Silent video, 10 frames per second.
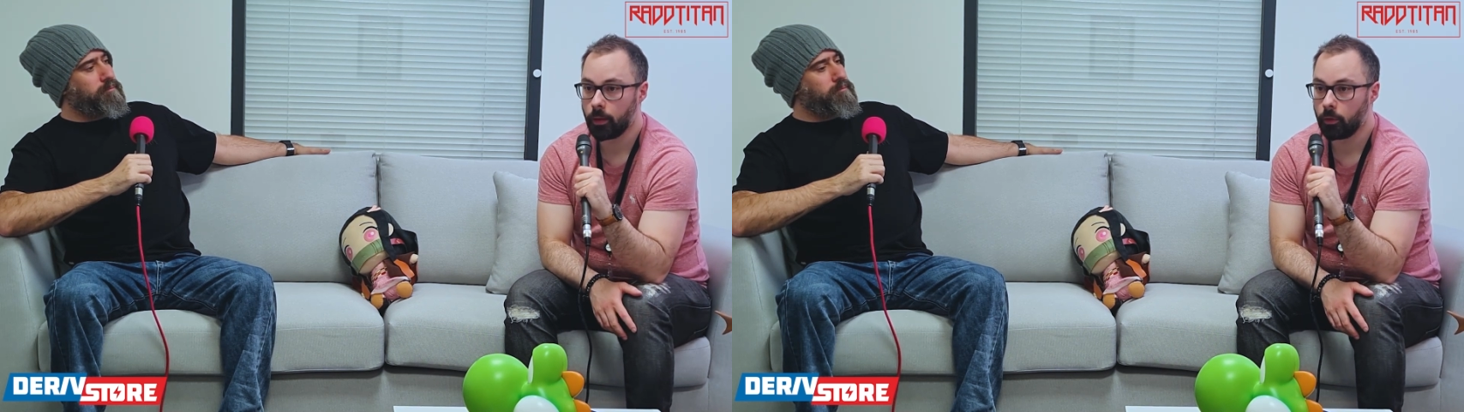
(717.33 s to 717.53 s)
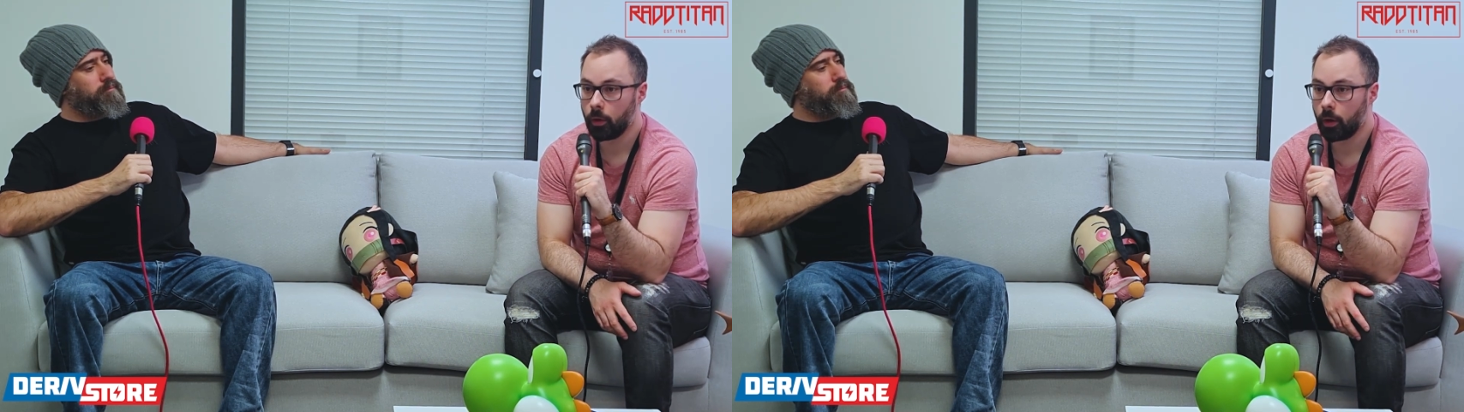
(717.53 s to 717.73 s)

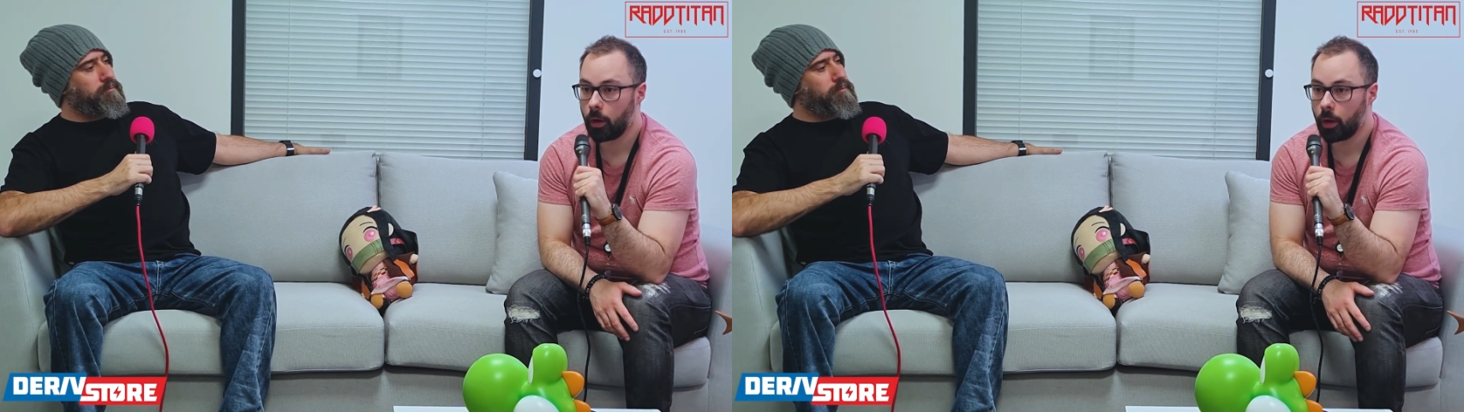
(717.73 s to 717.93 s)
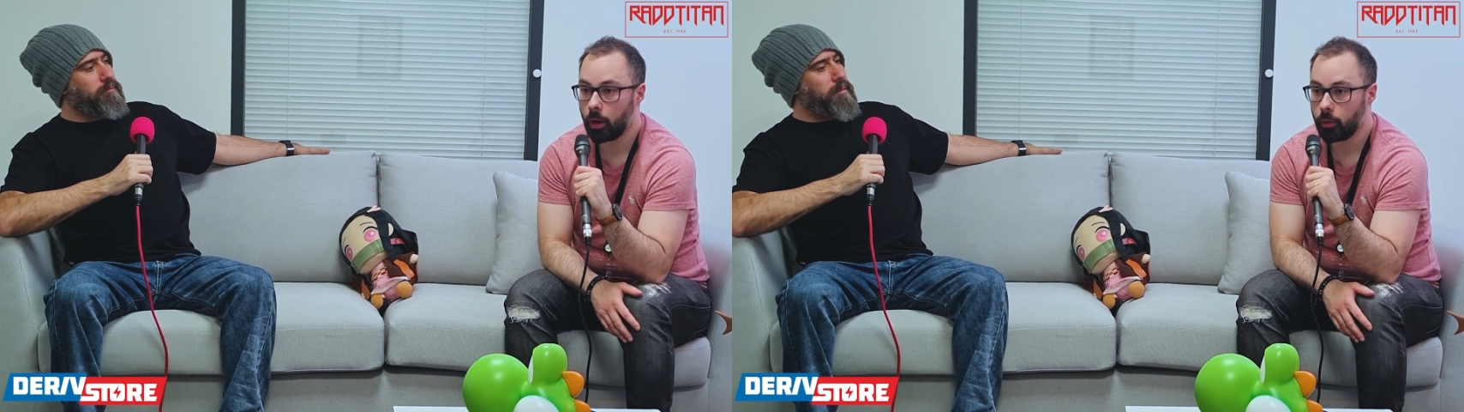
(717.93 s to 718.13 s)
Speaker 1: And
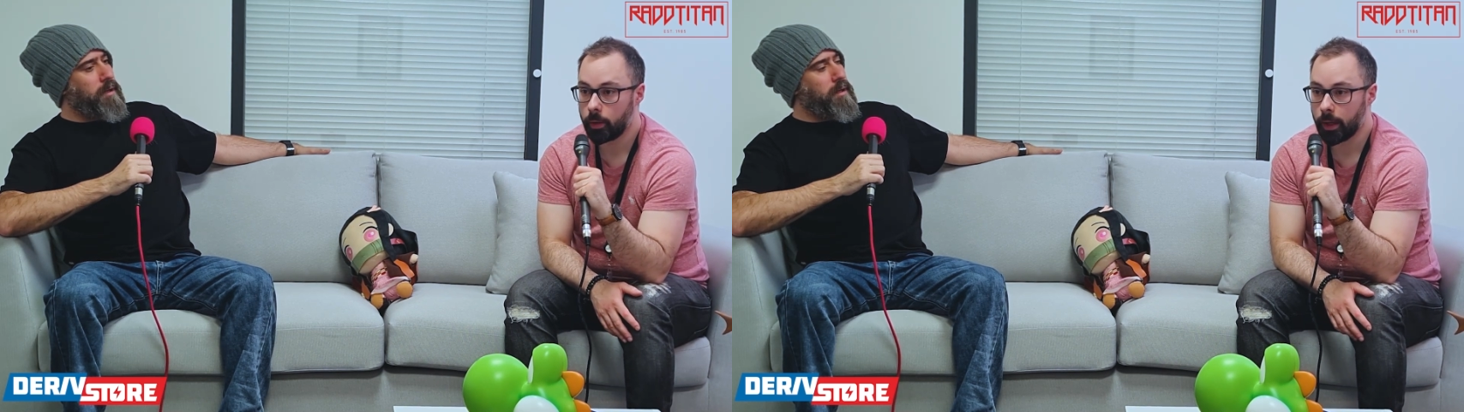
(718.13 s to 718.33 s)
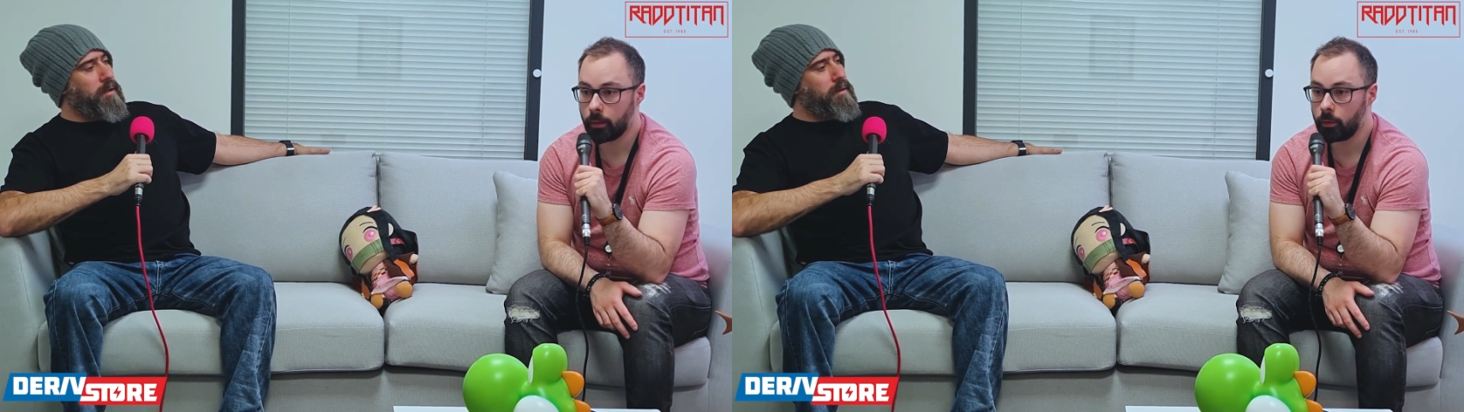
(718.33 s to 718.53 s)

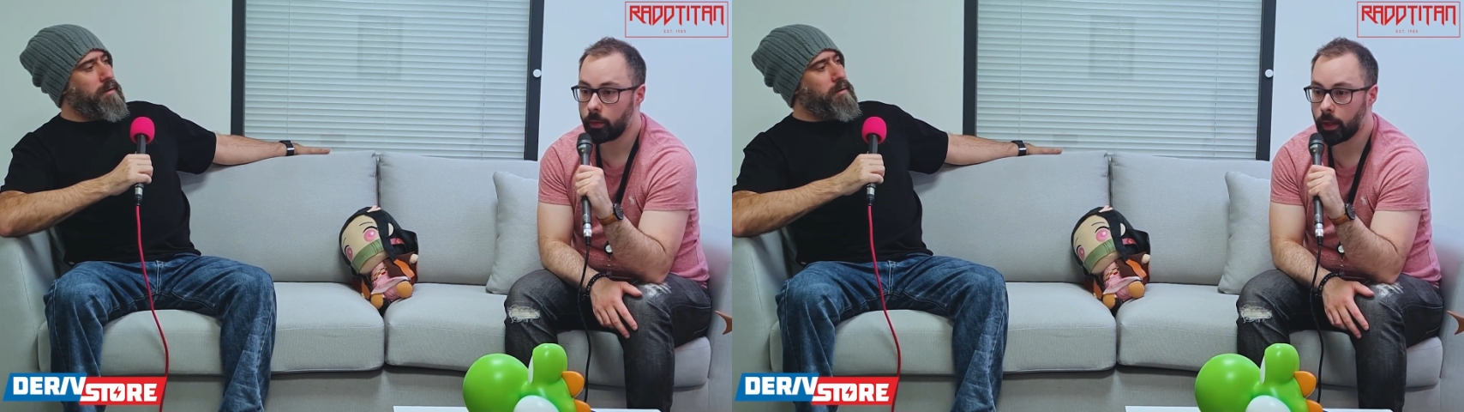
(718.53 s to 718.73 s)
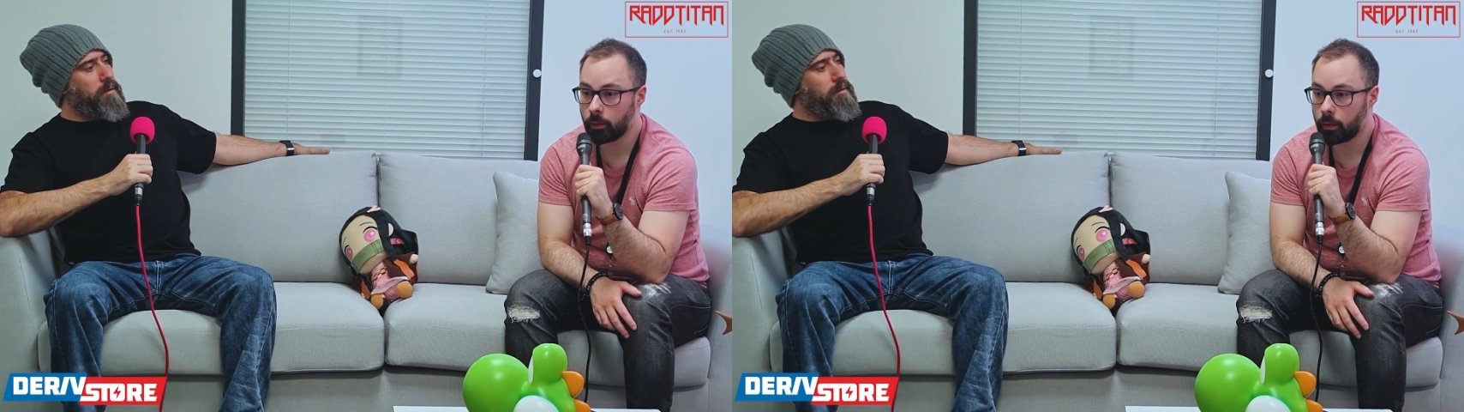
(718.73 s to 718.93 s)
you
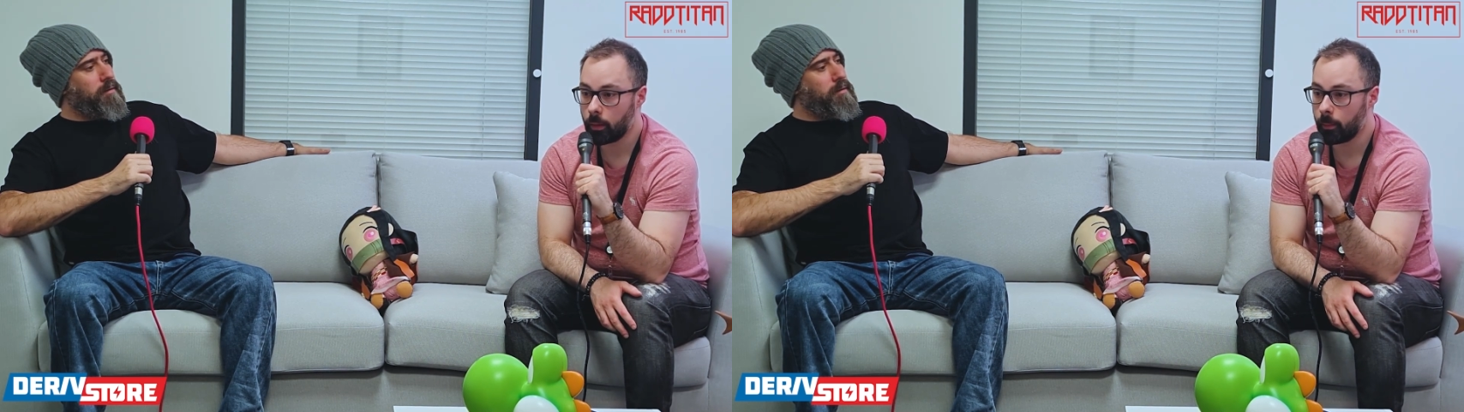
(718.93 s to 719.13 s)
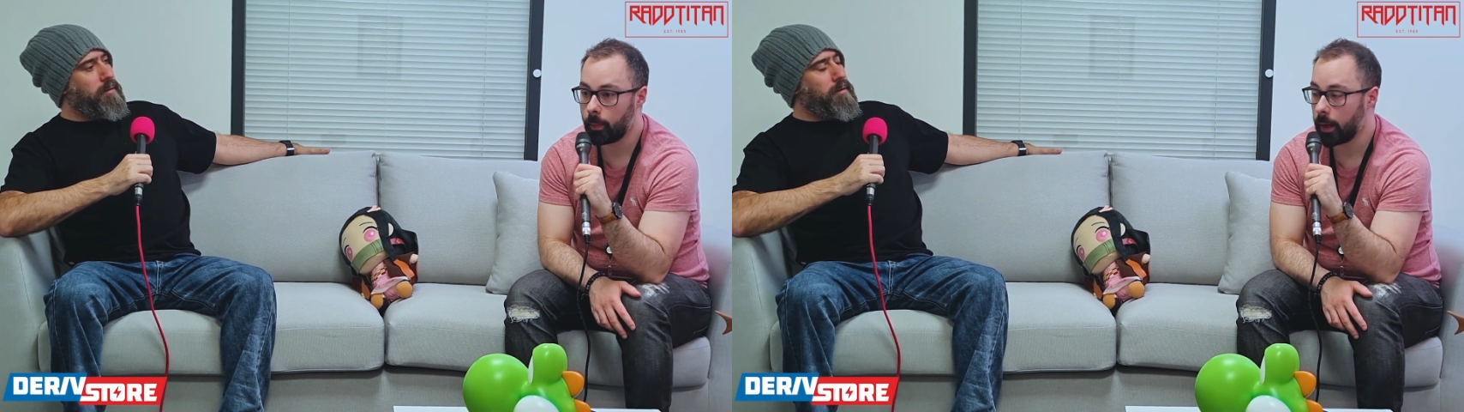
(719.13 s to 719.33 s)
can
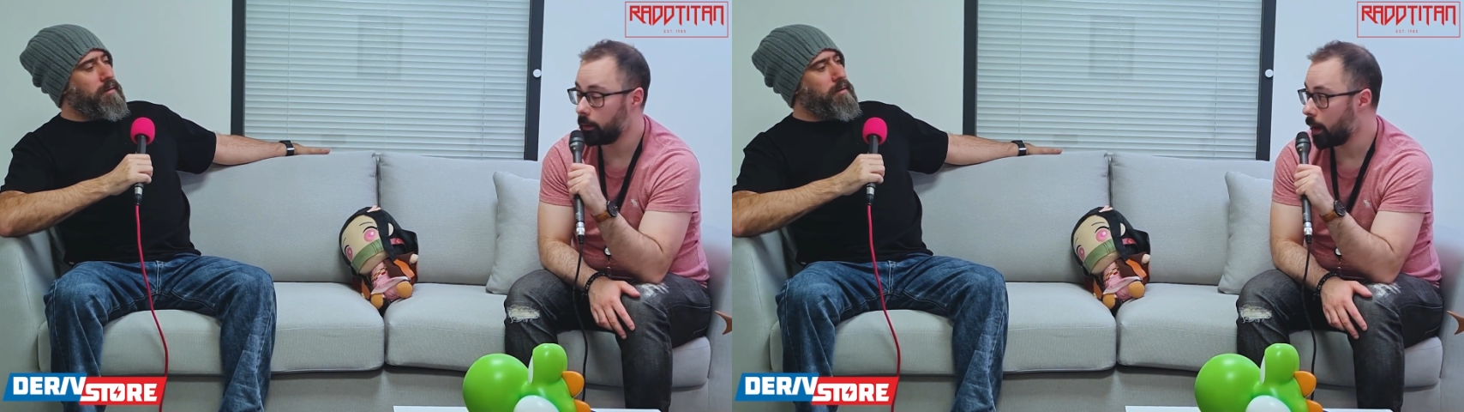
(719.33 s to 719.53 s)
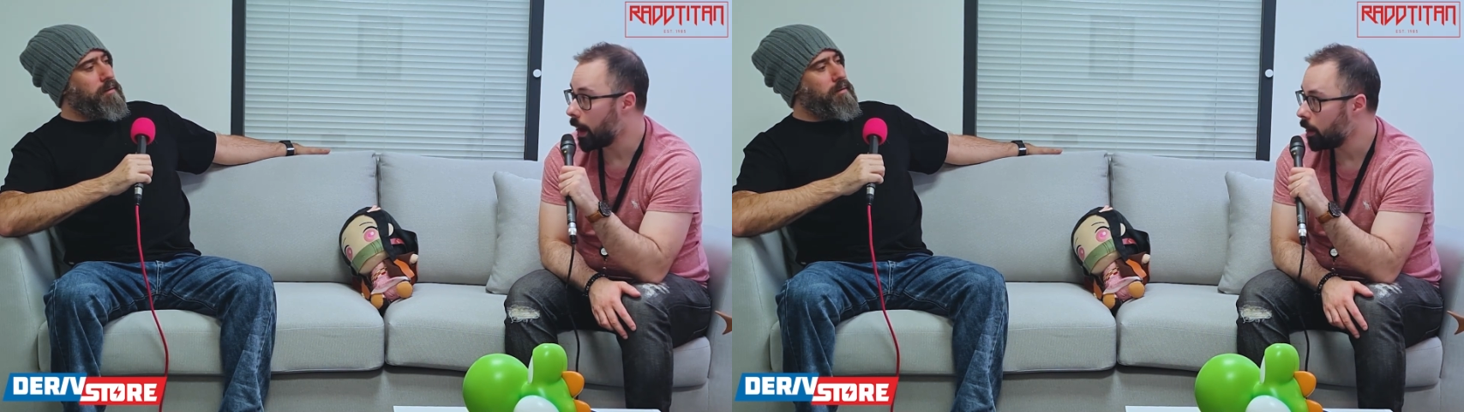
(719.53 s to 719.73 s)
come by the